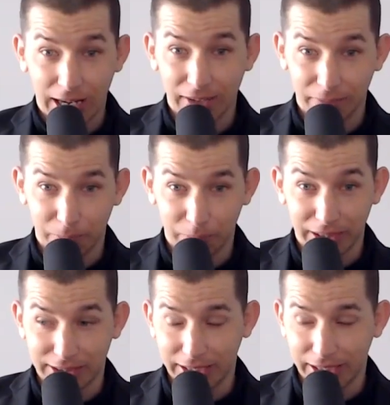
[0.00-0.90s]
I
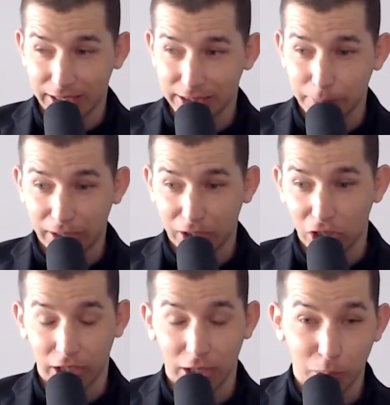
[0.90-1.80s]
can see because I'm like
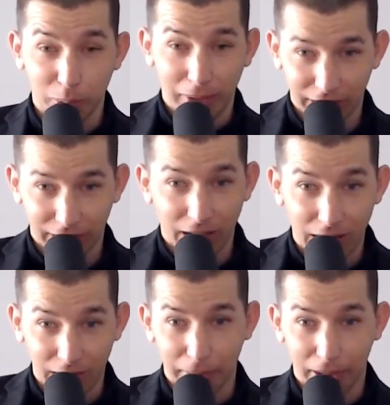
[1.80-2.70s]
looking up to him like a
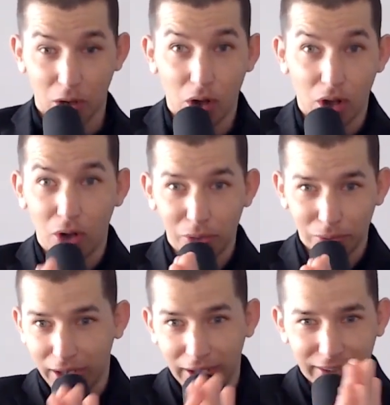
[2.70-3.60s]
god. I'm like, oh,
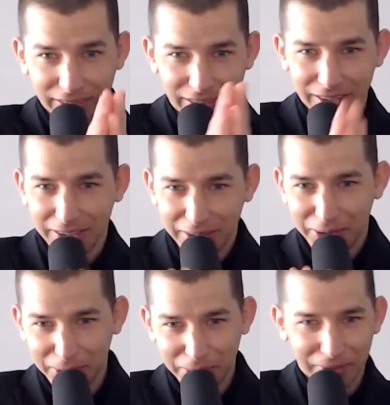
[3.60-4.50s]
like
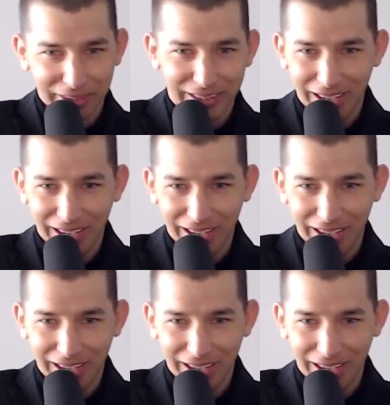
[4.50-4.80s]
you're the.